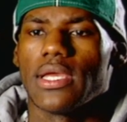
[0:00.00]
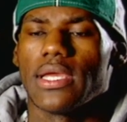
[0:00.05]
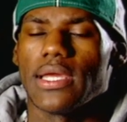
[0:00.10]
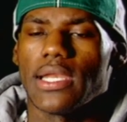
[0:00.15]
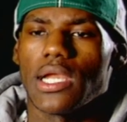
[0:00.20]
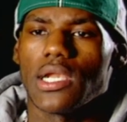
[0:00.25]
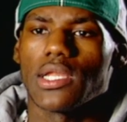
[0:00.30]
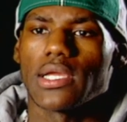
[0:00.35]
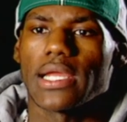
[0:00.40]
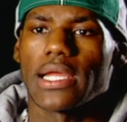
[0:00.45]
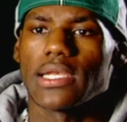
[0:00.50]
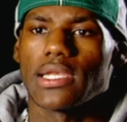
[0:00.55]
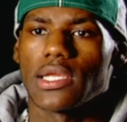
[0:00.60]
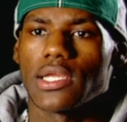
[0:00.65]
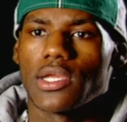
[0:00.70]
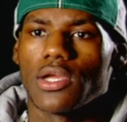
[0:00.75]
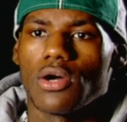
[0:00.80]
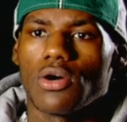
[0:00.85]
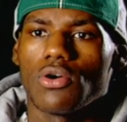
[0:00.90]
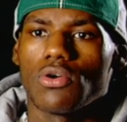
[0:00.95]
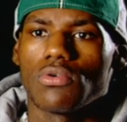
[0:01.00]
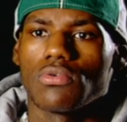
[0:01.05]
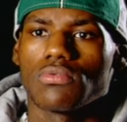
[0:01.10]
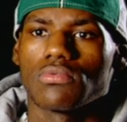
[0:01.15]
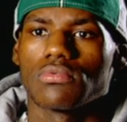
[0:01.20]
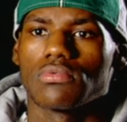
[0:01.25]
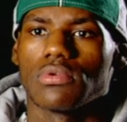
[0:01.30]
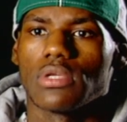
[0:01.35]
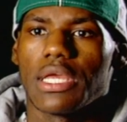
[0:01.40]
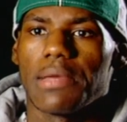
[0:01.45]
And I look at the
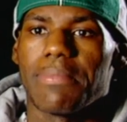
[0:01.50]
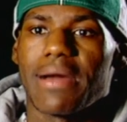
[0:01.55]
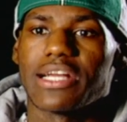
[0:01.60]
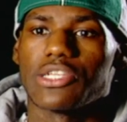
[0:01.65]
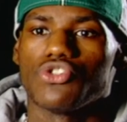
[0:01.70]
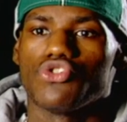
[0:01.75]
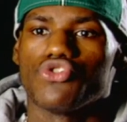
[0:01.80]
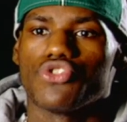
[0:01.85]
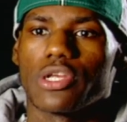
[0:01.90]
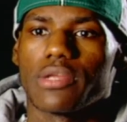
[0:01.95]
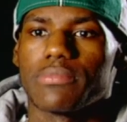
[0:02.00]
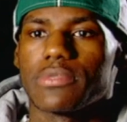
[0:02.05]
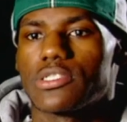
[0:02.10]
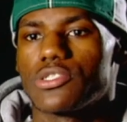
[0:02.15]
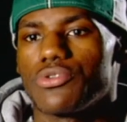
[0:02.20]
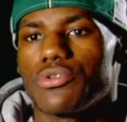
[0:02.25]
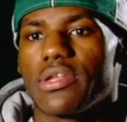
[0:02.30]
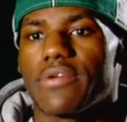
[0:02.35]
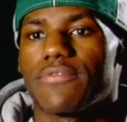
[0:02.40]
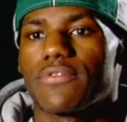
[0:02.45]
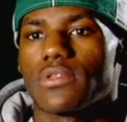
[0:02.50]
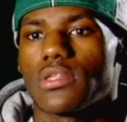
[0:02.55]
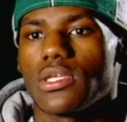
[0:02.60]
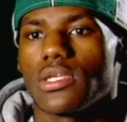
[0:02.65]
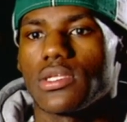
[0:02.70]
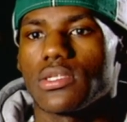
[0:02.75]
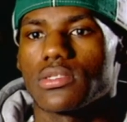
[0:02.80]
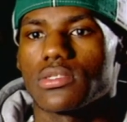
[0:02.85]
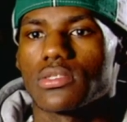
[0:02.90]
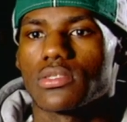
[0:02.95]
goal and my dream is two different
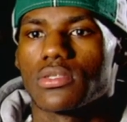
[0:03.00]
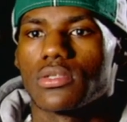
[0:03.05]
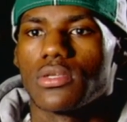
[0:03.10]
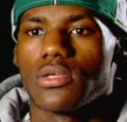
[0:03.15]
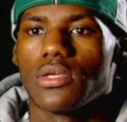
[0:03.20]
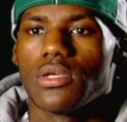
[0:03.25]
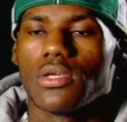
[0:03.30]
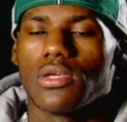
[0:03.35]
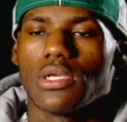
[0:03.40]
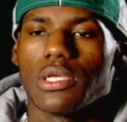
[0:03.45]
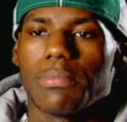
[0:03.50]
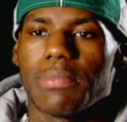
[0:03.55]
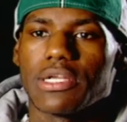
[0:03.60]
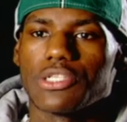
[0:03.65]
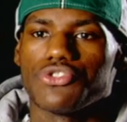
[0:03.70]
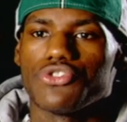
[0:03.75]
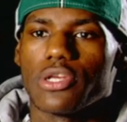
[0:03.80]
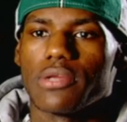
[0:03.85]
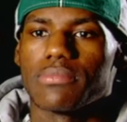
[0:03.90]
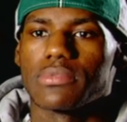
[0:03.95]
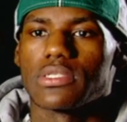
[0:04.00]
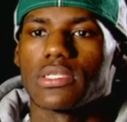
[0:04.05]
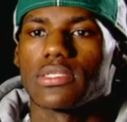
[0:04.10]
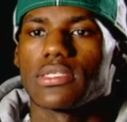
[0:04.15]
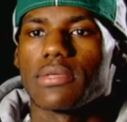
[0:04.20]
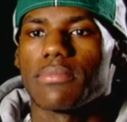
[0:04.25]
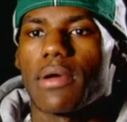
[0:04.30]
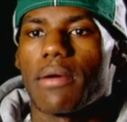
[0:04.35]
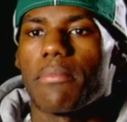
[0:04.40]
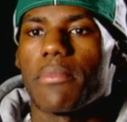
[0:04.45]
things. My dream is to
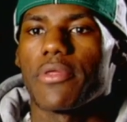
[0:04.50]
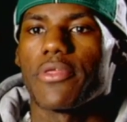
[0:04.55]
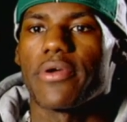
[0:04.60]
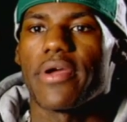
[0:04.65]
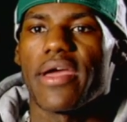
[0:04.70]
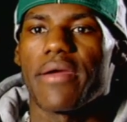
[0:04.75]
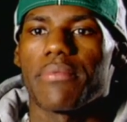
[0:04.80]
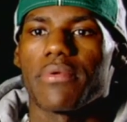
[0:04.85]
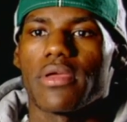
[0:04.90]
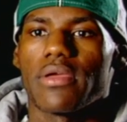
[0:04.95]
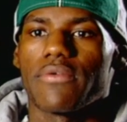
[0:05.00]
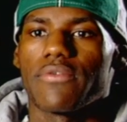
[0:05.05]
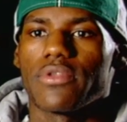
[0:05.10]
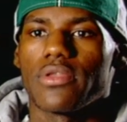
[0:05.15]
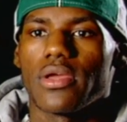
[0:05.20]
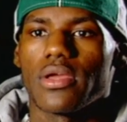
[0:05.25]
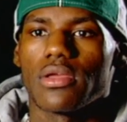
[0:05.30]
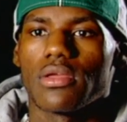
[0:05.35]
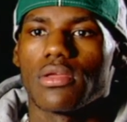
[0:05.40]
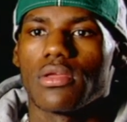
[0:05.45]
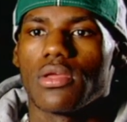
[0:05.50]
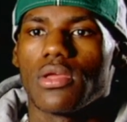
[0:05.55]
see my mother happy every day.